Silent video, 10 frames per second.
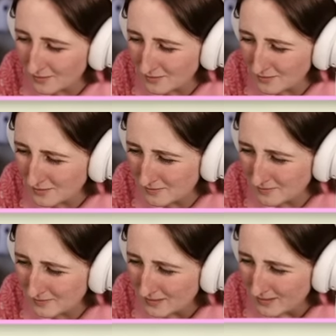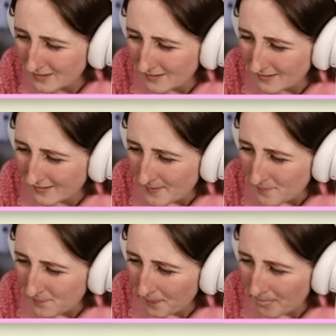Oh,
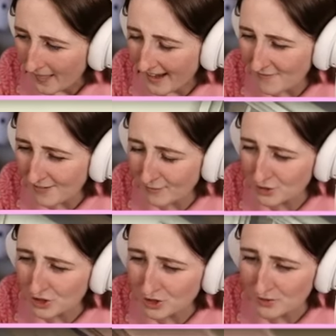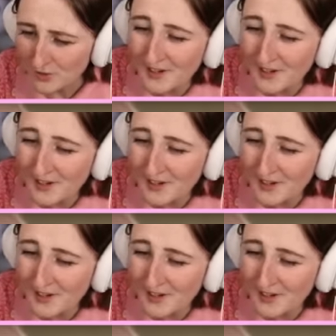I have level two.